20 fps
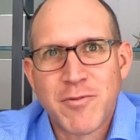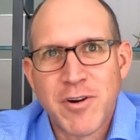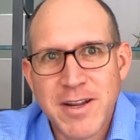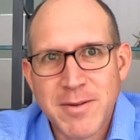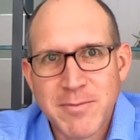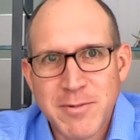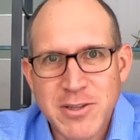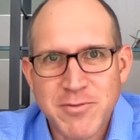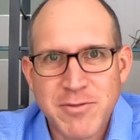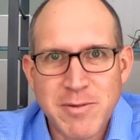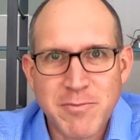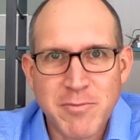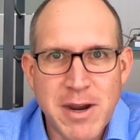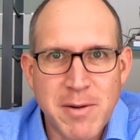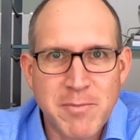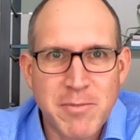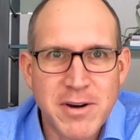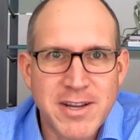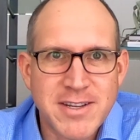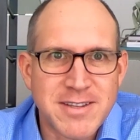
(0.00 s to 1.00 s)
running between
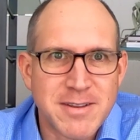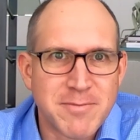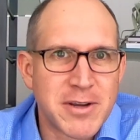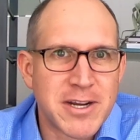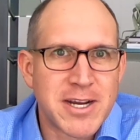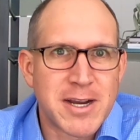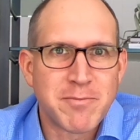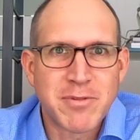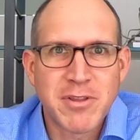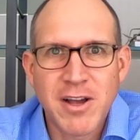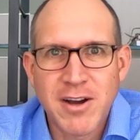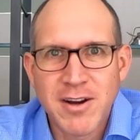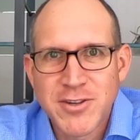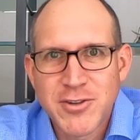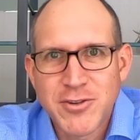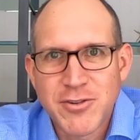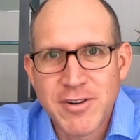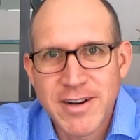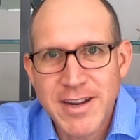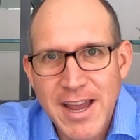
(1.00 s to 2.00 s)
properties and pick up
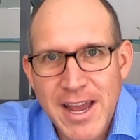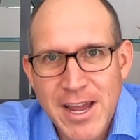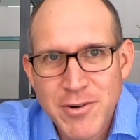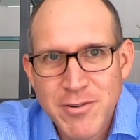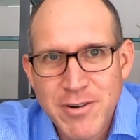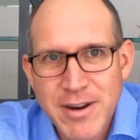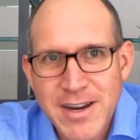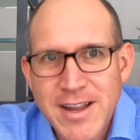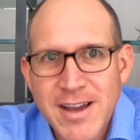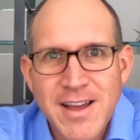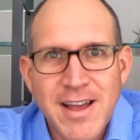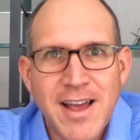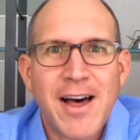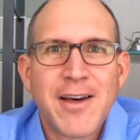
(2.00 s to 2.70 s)
lunch or a Gatorade,